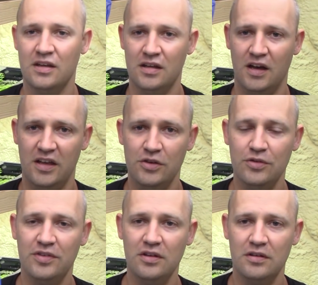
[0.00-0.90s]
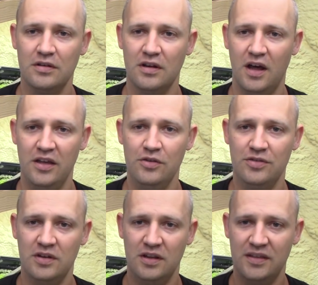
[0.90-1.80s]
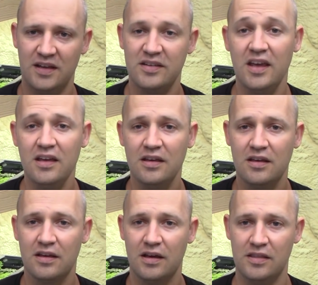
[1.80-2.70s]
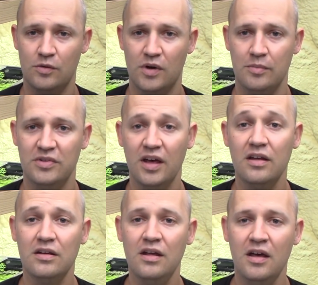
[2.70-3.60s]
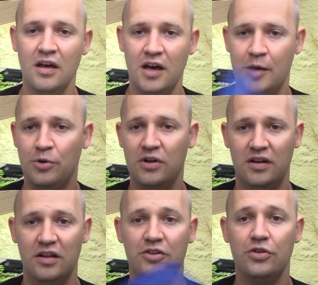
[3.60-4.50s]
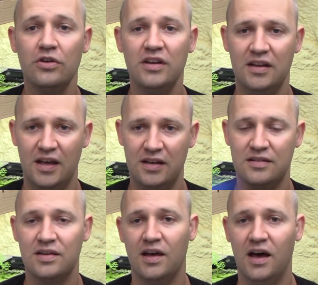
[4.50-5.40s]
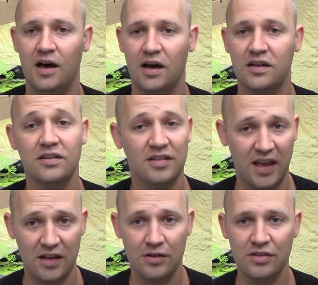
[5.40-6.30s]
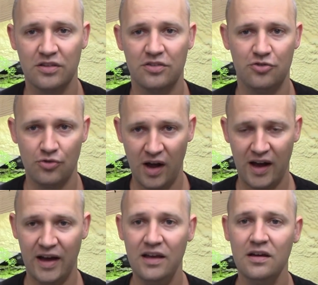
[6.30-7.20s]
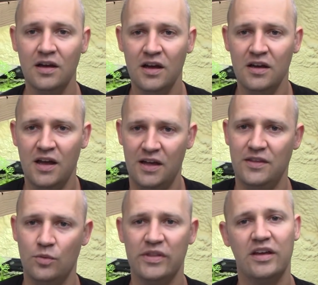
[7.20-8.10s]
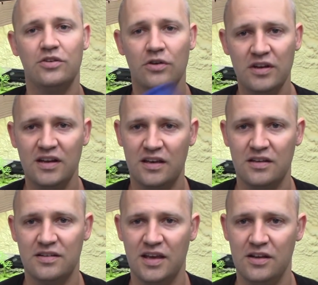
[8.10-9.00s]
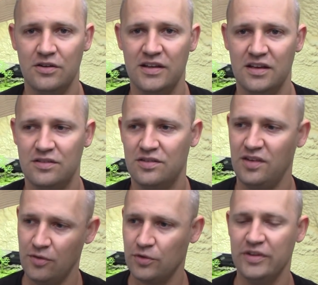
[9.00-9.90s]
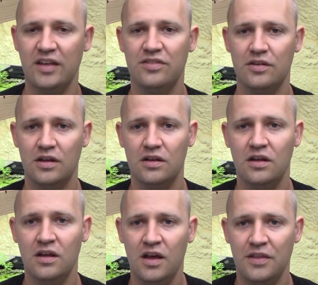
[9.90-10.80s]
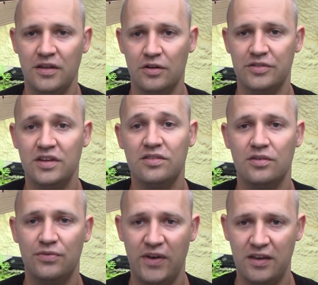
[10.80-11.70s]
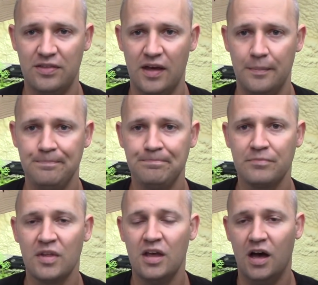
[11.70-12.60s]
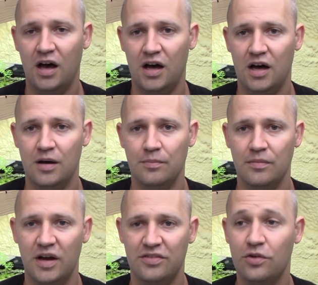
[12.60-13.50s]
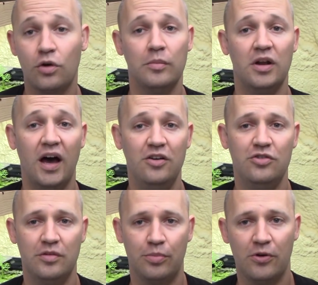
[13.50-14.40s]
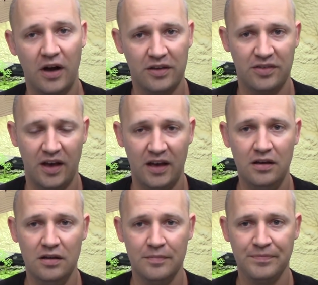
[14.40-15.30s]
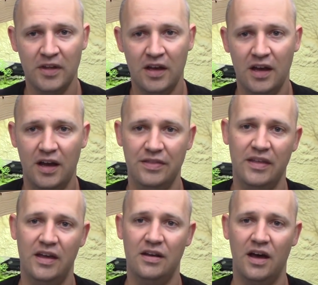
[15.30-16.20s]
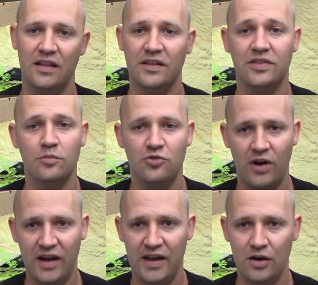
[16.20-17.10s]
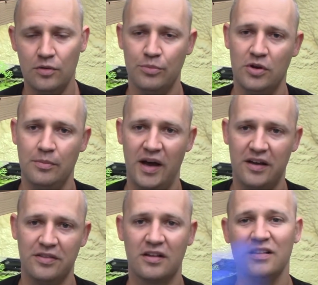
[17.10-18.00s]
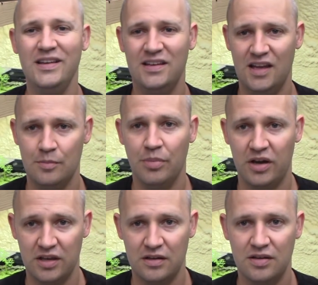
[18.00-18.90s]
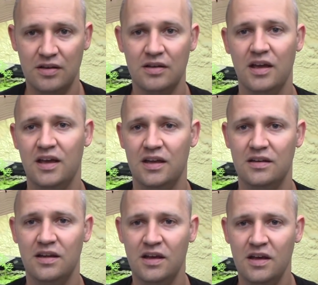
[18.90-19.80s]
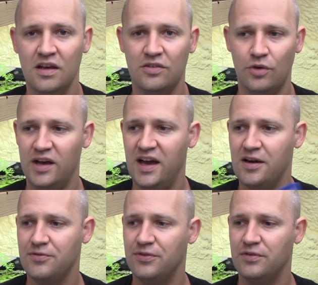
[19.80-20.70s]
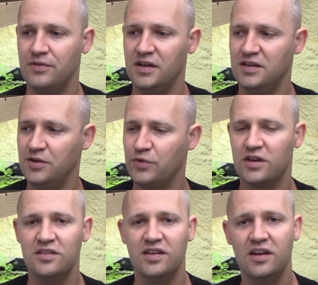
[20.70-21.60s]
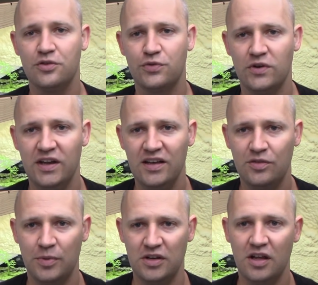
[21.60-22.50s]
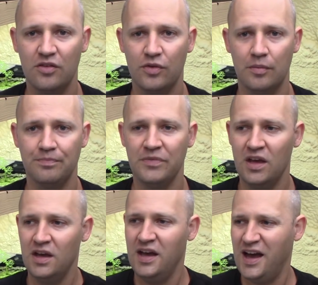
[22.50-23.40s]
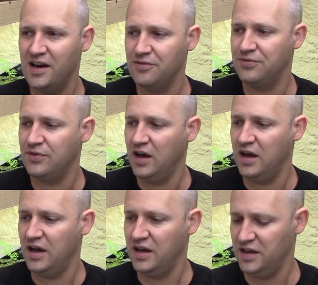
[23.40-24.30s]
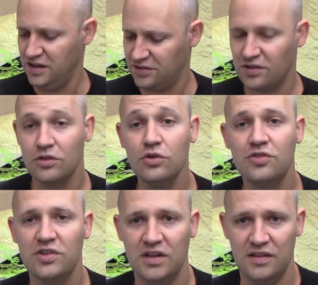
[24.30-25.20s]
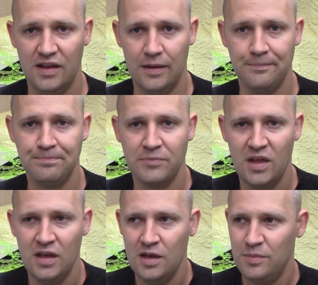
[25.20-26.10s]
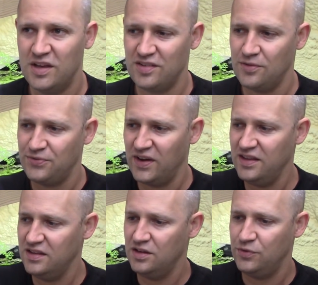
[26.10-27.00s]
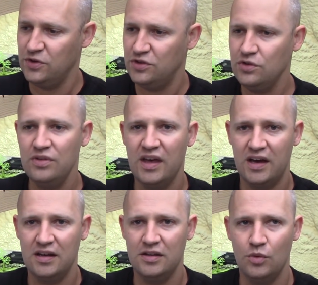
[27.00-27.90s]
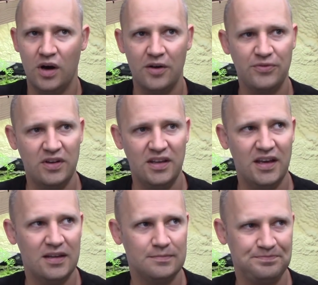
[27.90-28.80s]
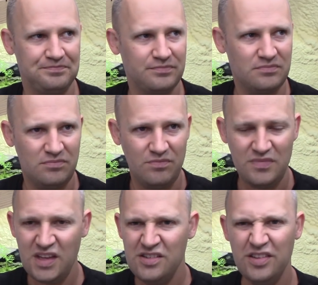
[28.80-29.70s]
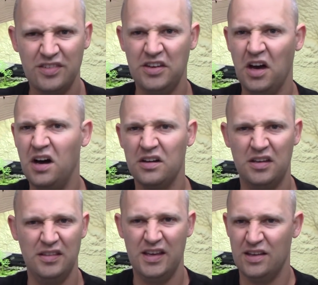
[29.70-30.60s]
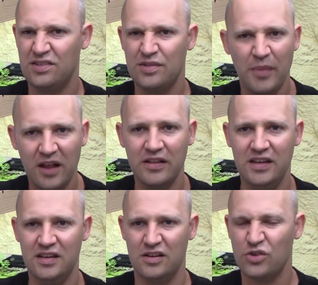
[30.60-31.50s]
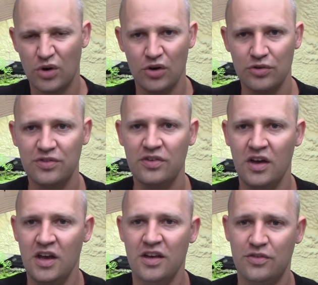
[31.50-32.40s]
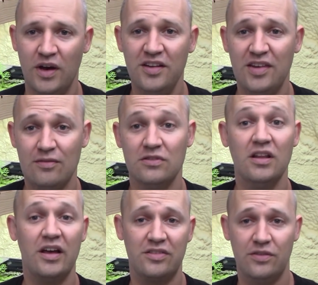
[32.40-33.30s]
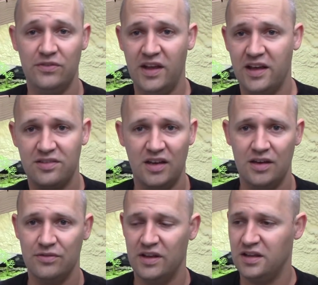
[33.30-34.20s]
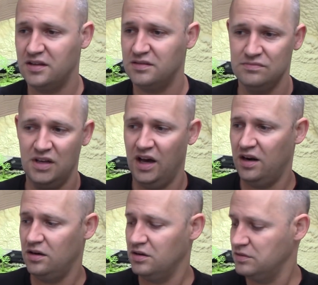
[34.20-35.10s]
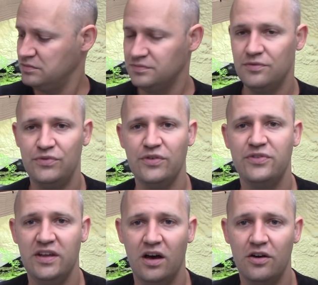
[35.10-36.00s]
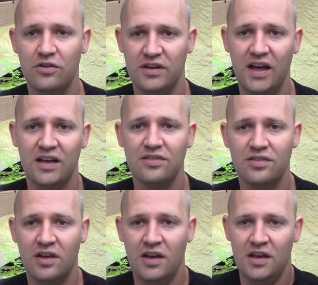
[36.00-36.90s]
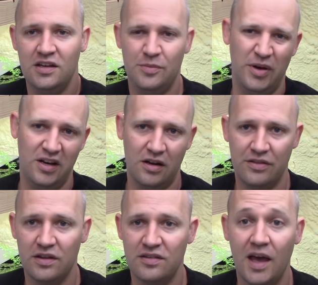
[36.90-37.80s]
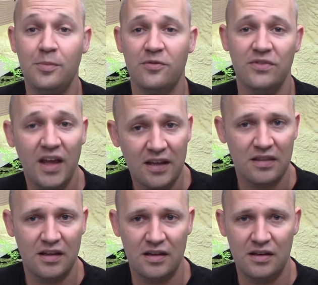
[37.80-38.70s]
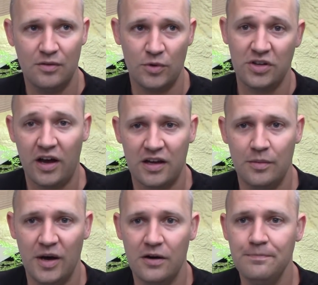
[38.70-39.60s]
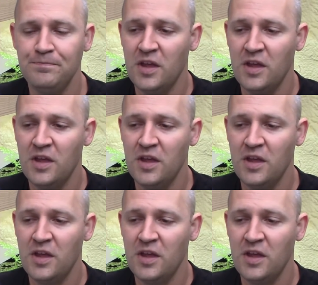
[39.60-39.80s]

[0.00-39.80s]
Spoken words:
I use it in that tank, and then when I'm done, I put it in a dirty net container that's dry, and then when that dirty net container gets several nets in it, then I'll disinfect them. I soak them in hydrogen peroxide, and then I let them dry out and put them back in the clean net bucket. And so I have different containers for nets, but none of them have any solution in them, because I find that if you do that, you often get just gunk and they get smelly and gross. So I just have lots of nets. I have like, I don't know, 50, 100 nets, depending on the type of net that we're talking about.